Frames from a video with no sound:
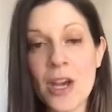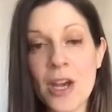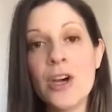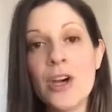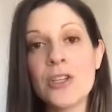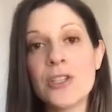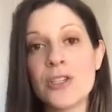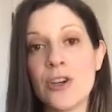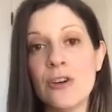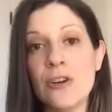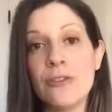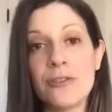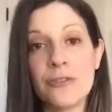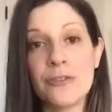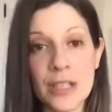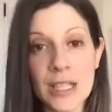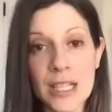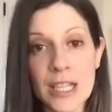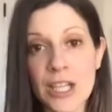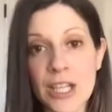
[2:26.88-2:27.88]
So
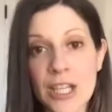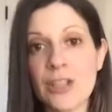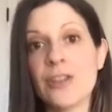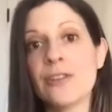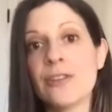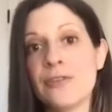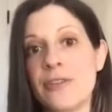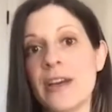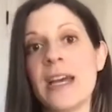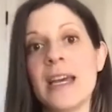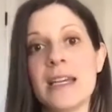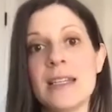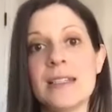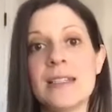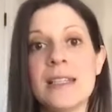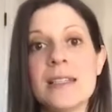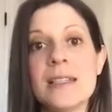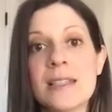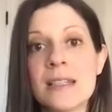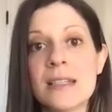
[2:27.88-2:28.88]
follicular phase,
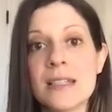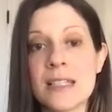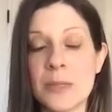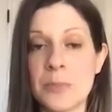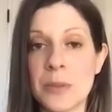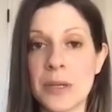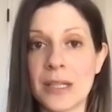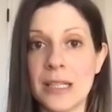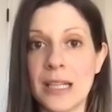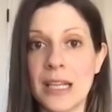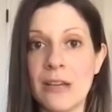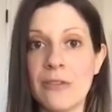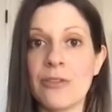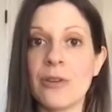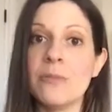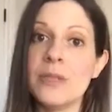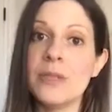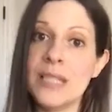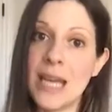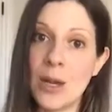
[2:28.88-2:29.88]
this is typically
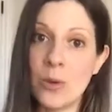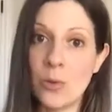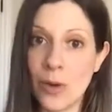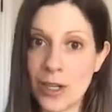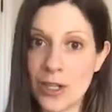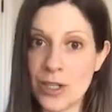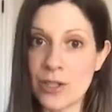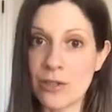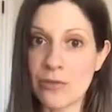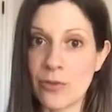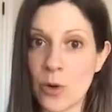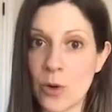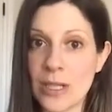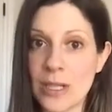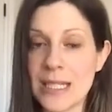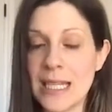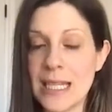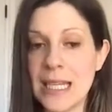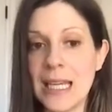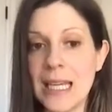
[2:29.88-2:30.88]
from day 1 to
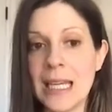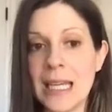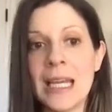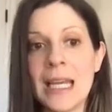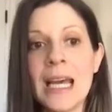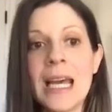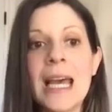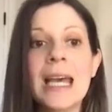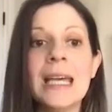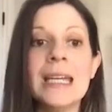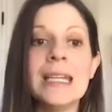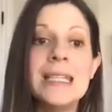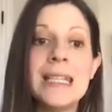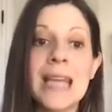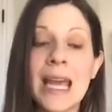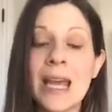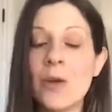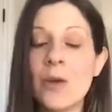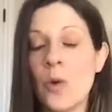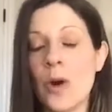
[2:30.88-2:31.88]
14.
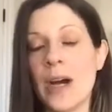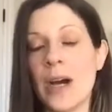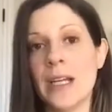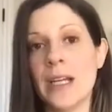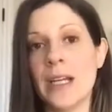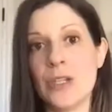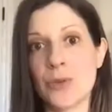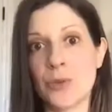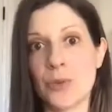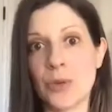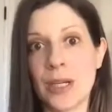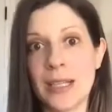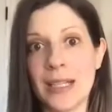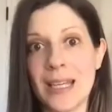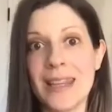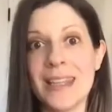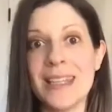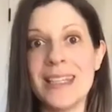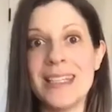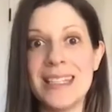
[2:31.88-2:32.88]
Day 1 is really
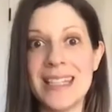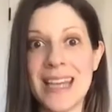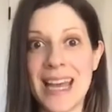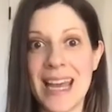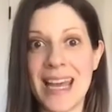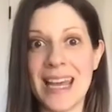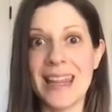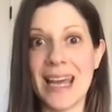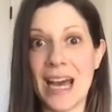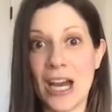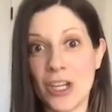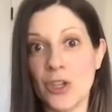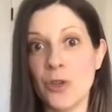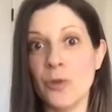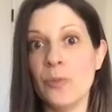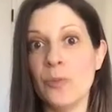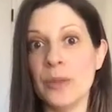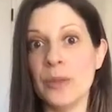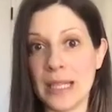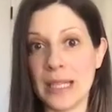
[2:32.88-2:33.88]
the day that you
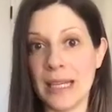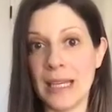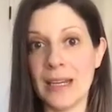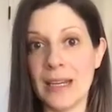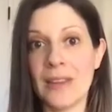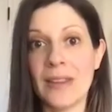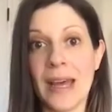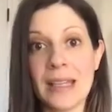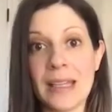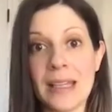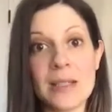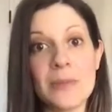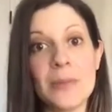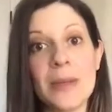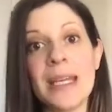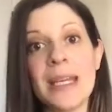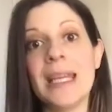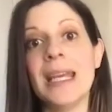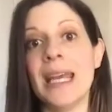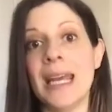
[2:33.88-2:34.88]
bleed. That's the
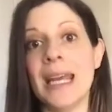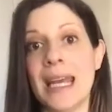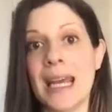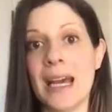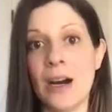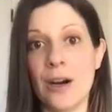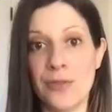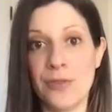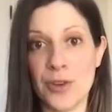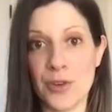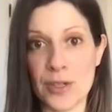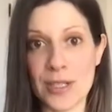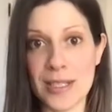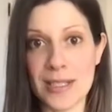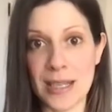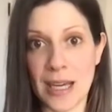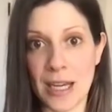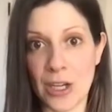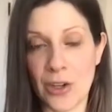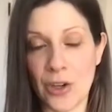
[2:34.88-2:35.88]
beginning of your
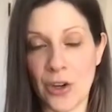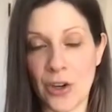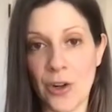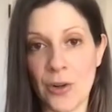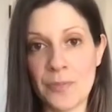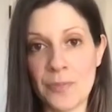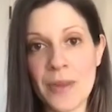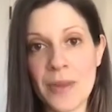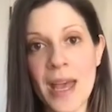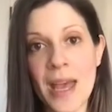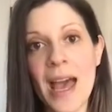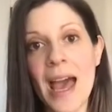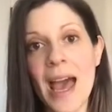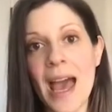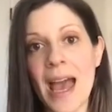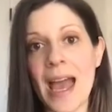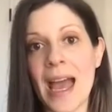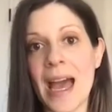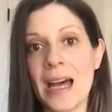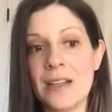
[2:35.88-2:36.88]
cycle.
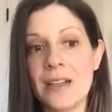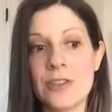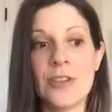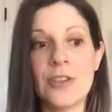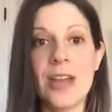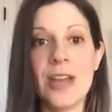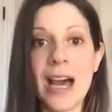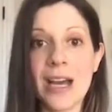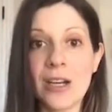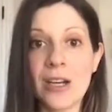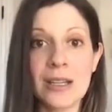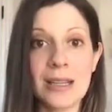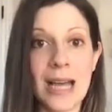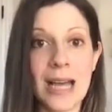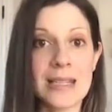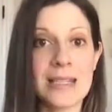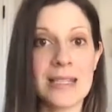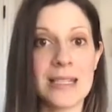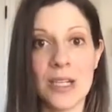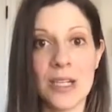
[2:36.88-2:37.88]
And that could
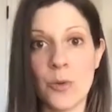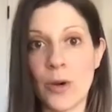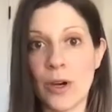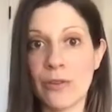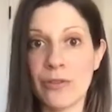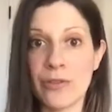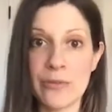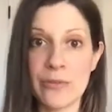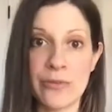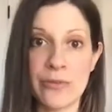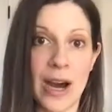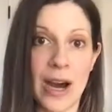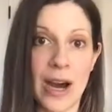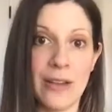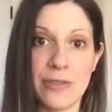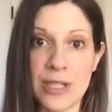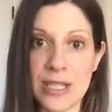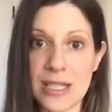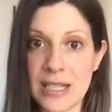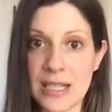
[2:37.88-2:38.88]
last anywhere from 5
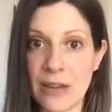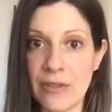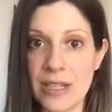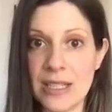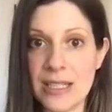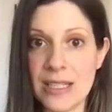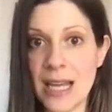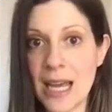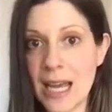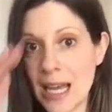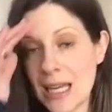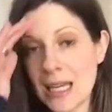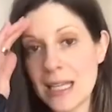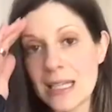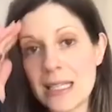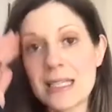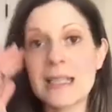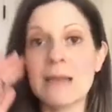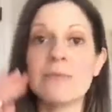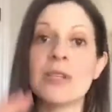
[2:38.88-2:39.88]
to 7
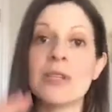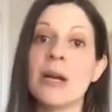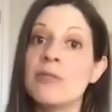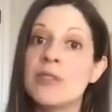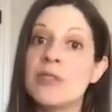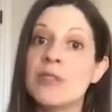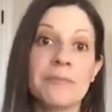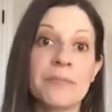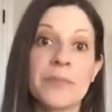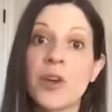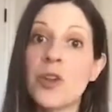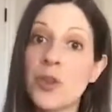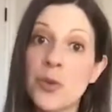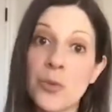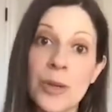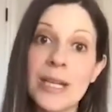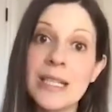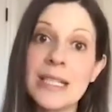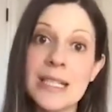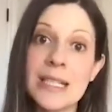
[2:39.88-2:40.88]
days, sometimes
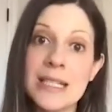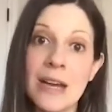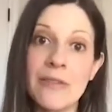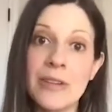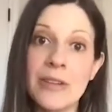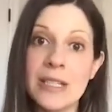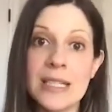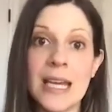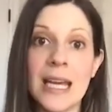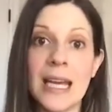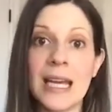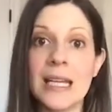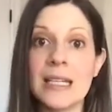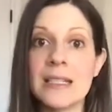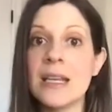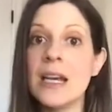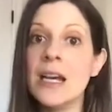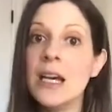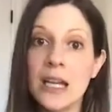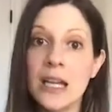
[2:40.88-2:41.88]
3 to 7
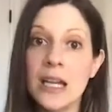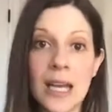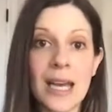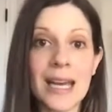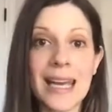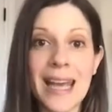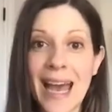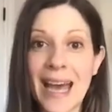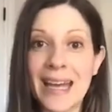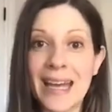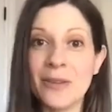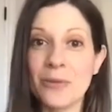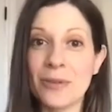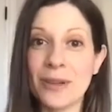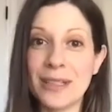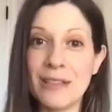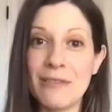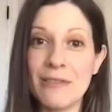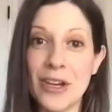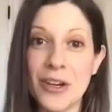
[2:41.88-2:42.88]
days. Again, it
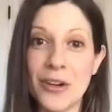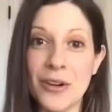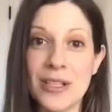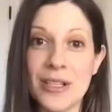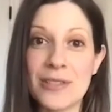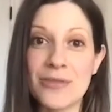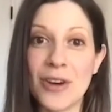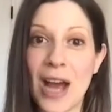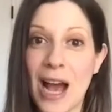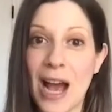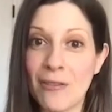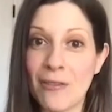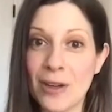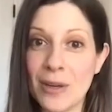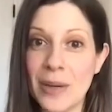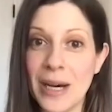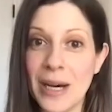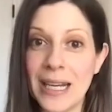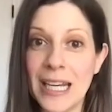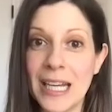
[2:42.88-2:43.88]
really varies for
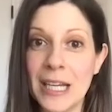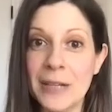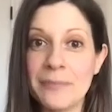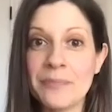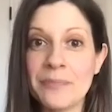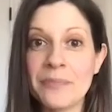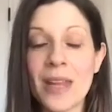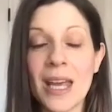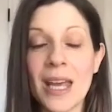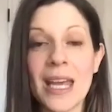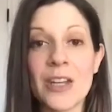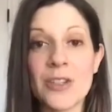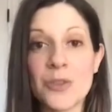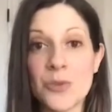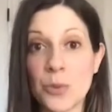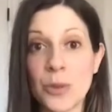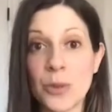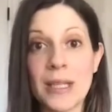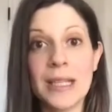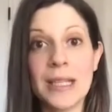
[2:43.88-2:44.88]
everybody. It's
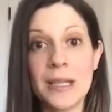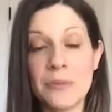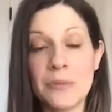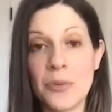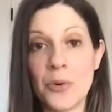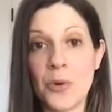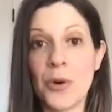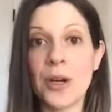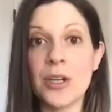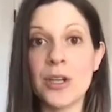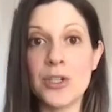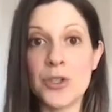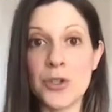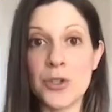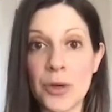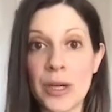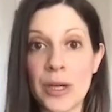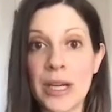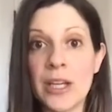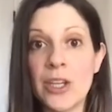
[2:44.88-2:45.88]
really important
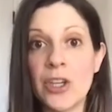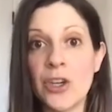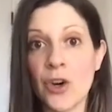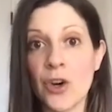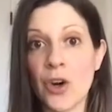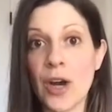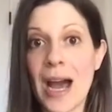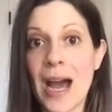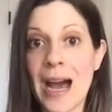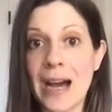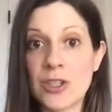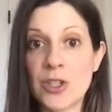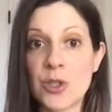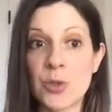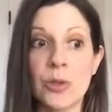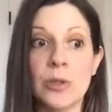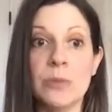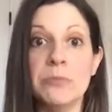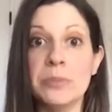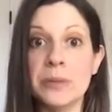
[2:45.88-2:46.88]
during your
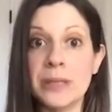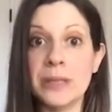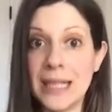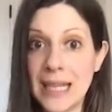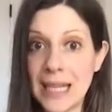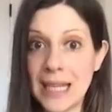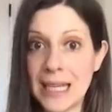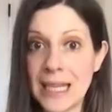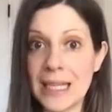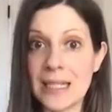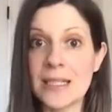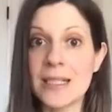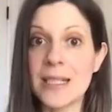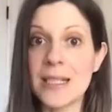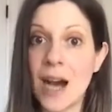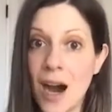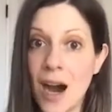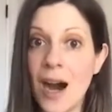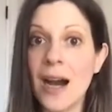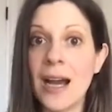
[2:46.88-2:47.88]
actual bleed
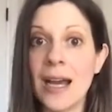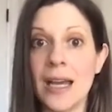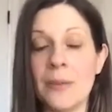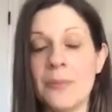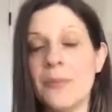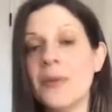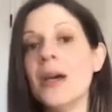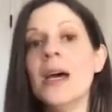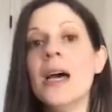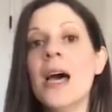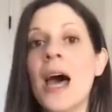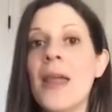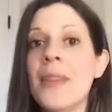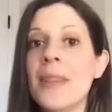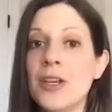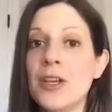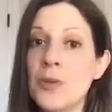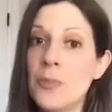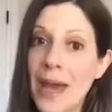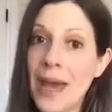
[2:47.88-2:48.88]
time
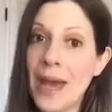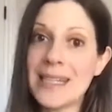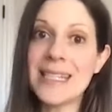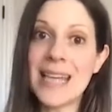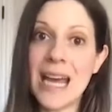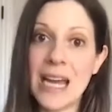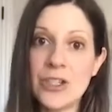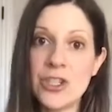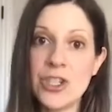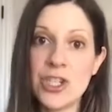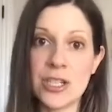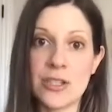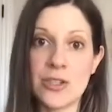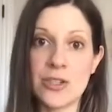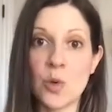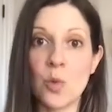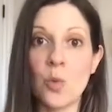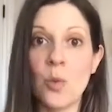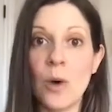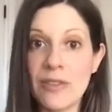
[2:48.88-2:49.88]
that you pay attention
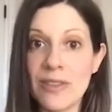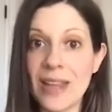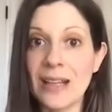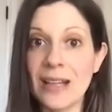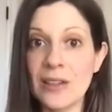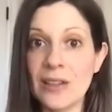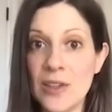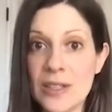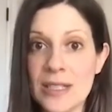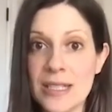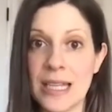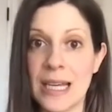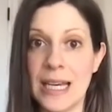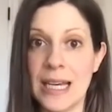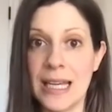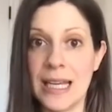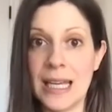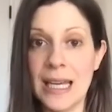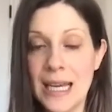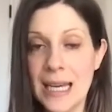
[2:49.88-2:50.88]
to what that looks
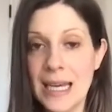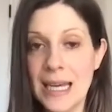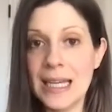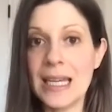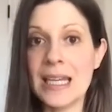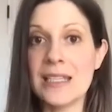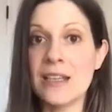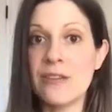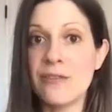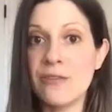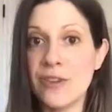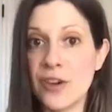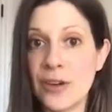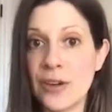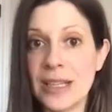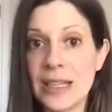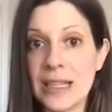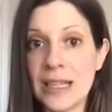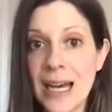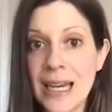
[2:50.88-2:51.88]
like. Is it very
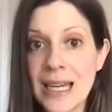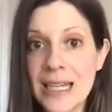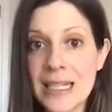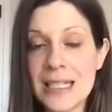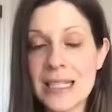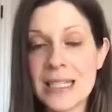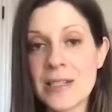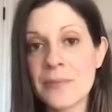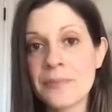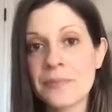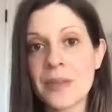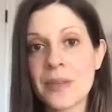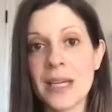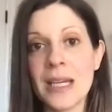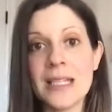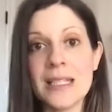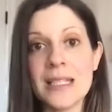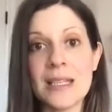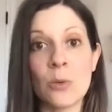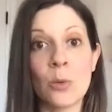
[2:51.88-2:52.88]
light?
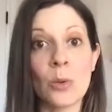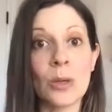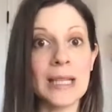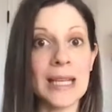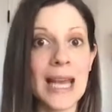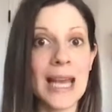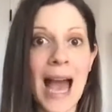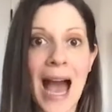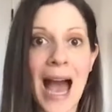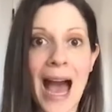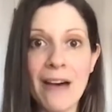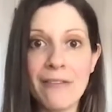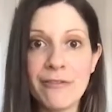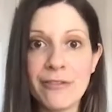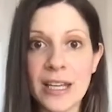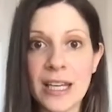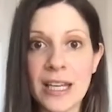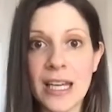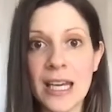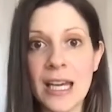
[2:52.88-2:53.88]
Is it really
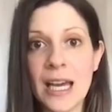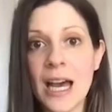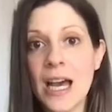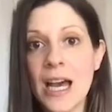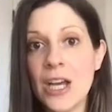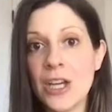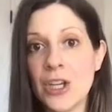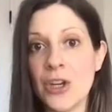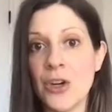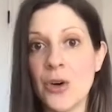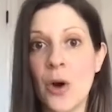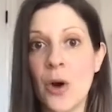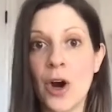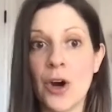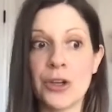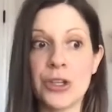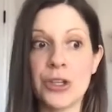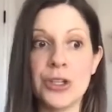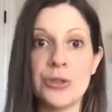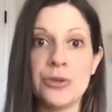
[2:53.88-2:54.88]
heavy? Are
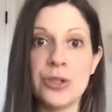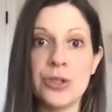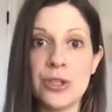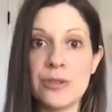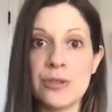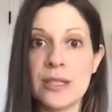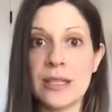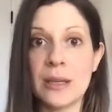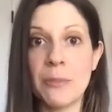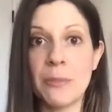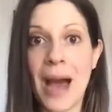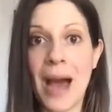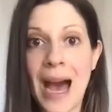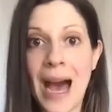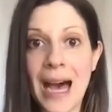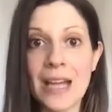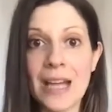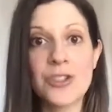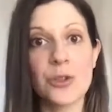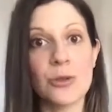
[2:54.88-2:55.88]
you using
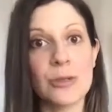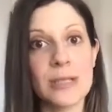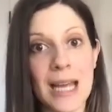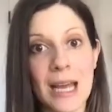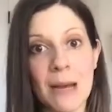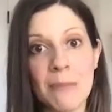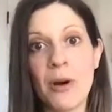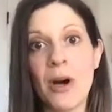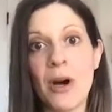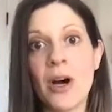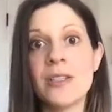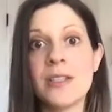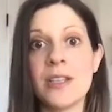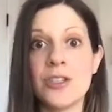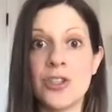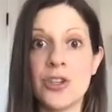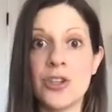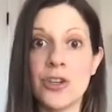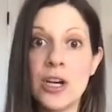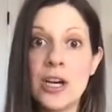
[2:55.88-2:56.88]
pads or tampons and
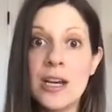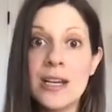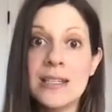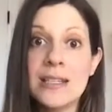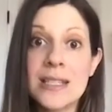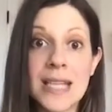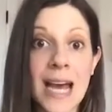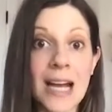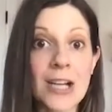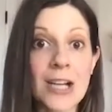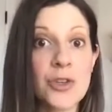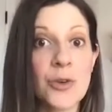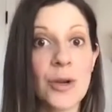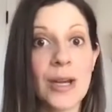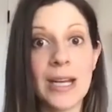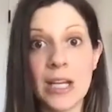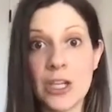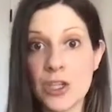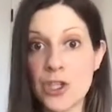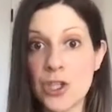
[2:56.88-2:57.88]
you're
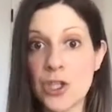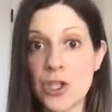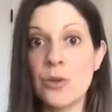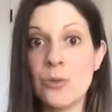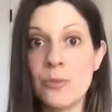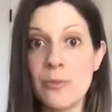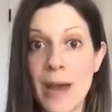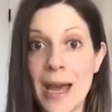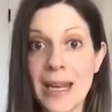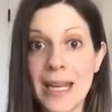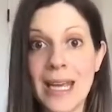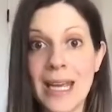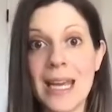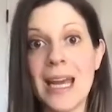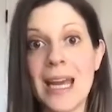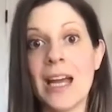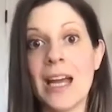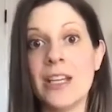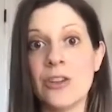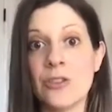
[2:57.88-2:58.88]
saturating too many
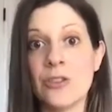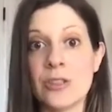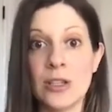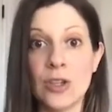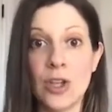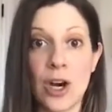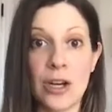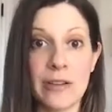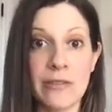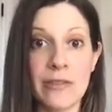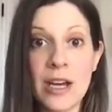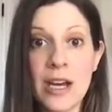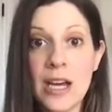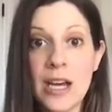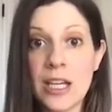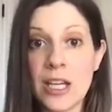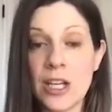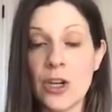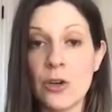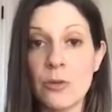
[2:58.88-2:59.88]
and there's a lot of,
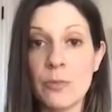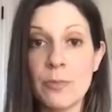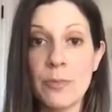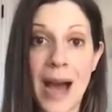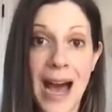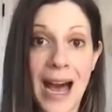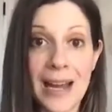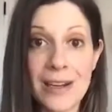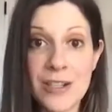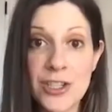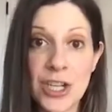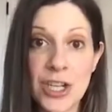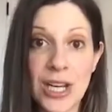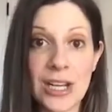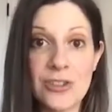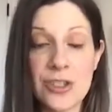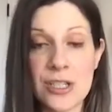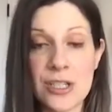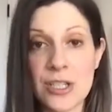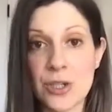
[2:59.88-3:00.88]
pad
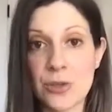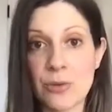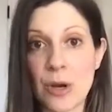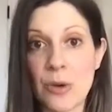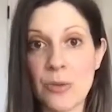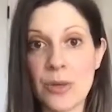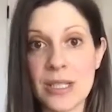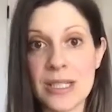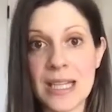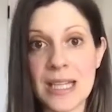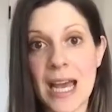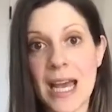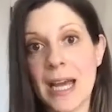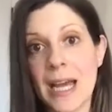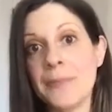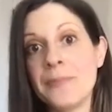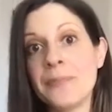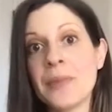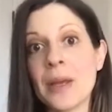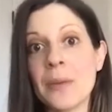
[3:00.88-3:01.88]
changes throughout the
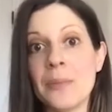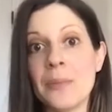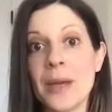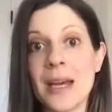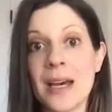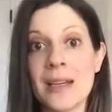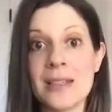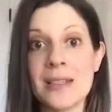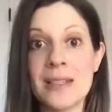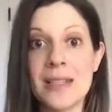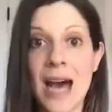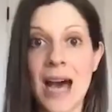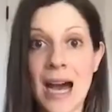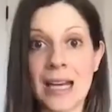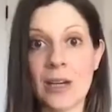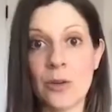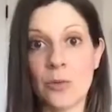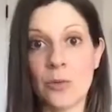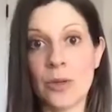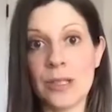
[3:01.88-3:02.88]
day? Because that
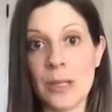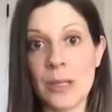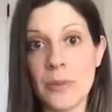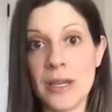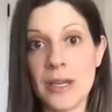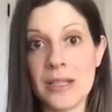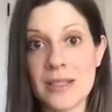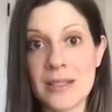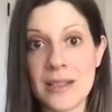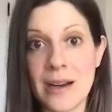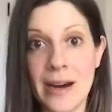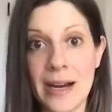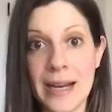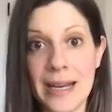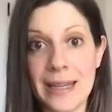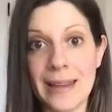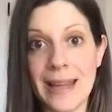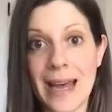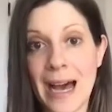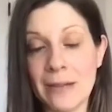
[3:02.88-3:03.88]
could really be a
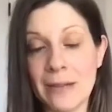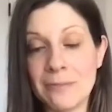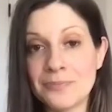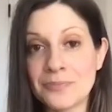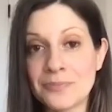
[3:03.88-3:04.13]
sign that